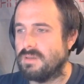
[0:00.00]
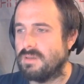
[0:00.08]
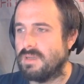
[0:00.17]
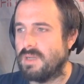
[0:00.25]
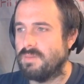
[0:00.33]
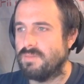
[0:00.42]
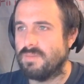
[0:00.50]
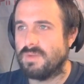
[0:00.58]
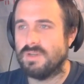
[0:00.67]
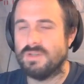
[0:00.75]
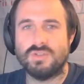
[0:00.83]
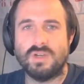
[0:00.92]
I'm
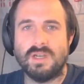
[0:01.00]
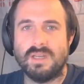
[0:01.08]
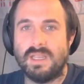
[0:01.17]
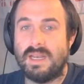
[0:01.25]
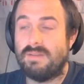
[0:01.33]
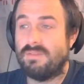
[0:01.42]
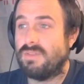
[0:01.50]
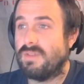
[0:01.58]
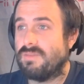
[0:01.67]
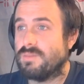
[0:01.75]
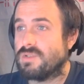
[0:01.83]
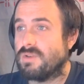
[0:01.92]
going to try to get everything
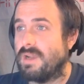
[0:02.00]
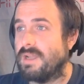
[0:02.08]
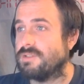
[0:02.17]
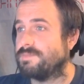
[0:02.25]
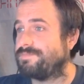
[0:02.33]
from scratch.